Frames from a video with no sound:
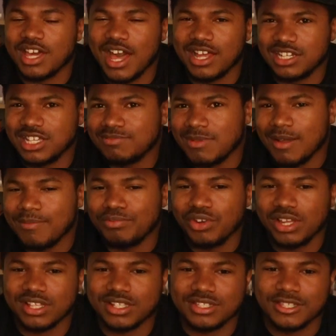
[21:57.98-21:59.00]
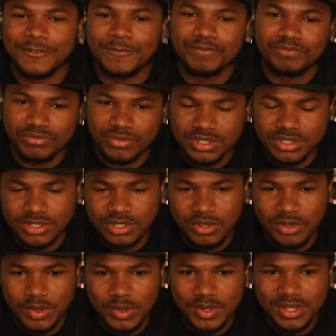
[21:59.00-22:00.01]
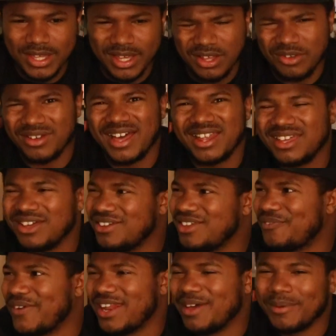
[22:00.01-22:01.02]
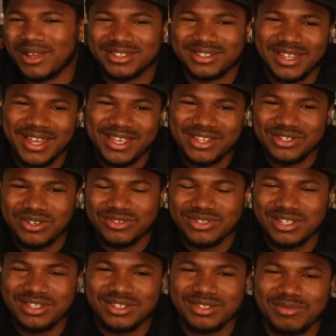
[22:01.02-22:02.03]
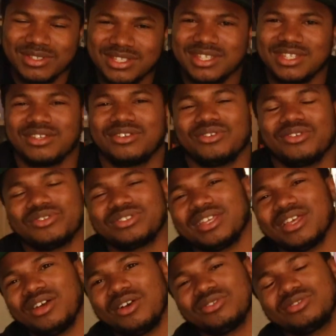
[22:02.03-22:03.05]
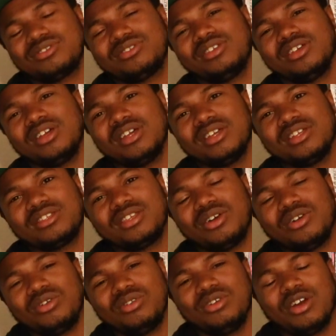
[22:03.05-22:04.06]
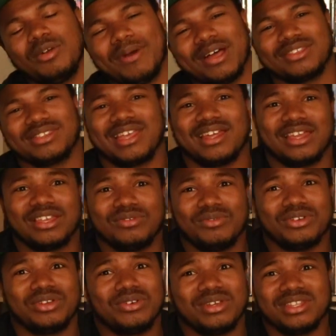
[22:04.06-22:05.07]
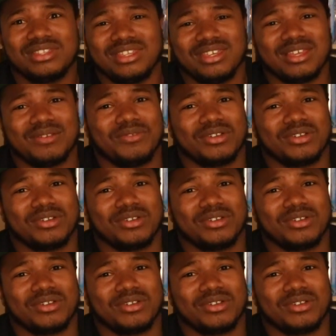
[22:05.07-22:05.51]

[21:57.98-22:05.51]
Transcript: I need my bricks. So he's like, oh, how the hell he found out about that? You know, we see the girl tell Julio about that. Like, you want to know anything? I'm